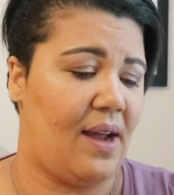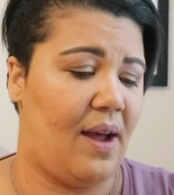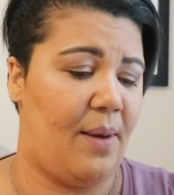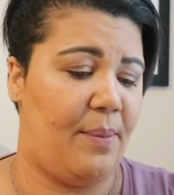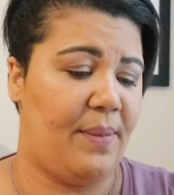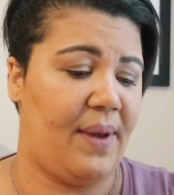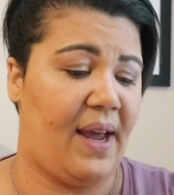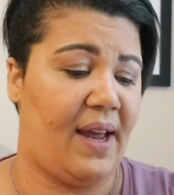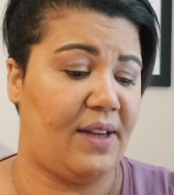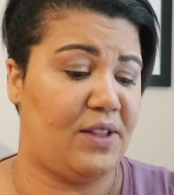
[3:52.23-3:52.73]

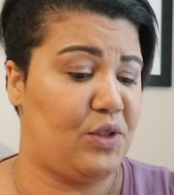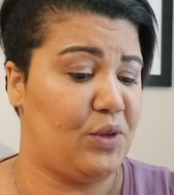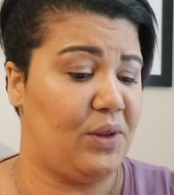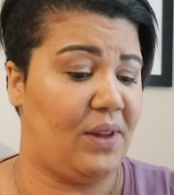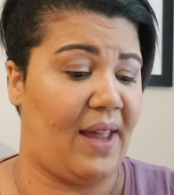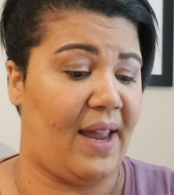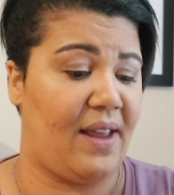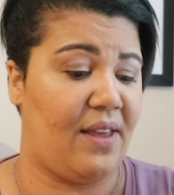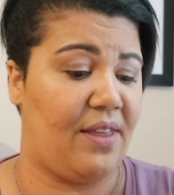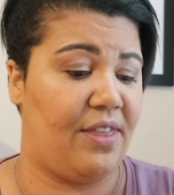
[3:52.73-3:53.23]
Um, I do
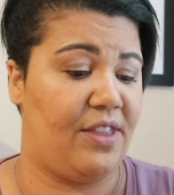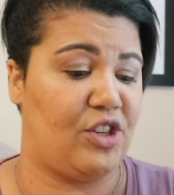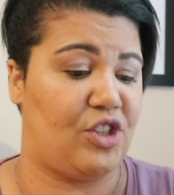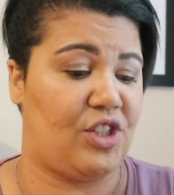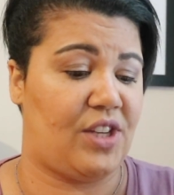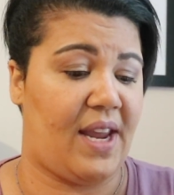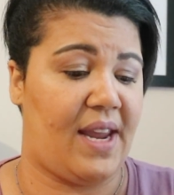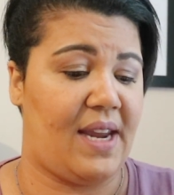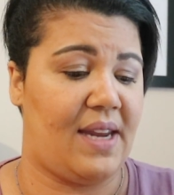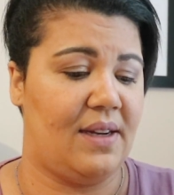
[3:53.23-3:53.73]
like the
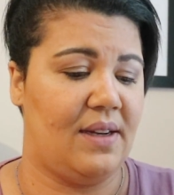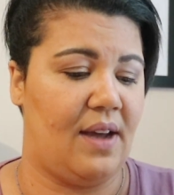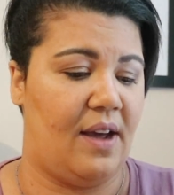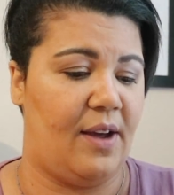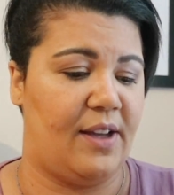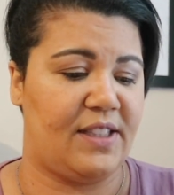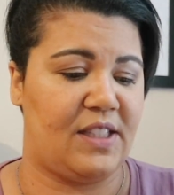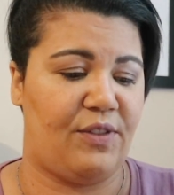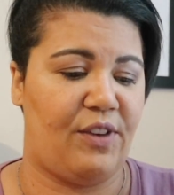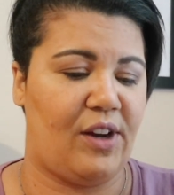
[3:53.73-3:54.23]
shade. Uh,
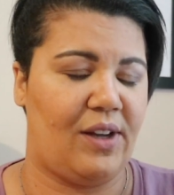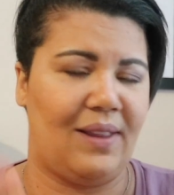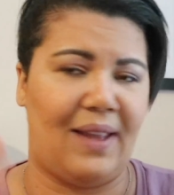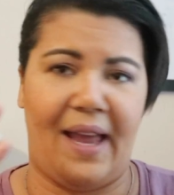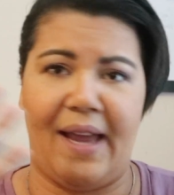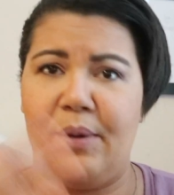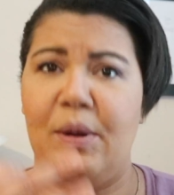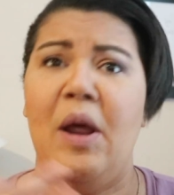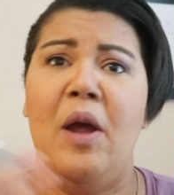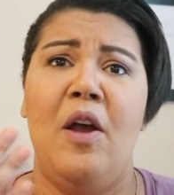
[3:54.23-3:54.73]
it's very
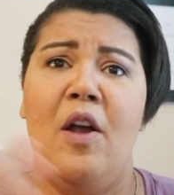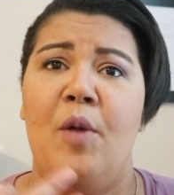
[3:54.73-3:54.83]
light,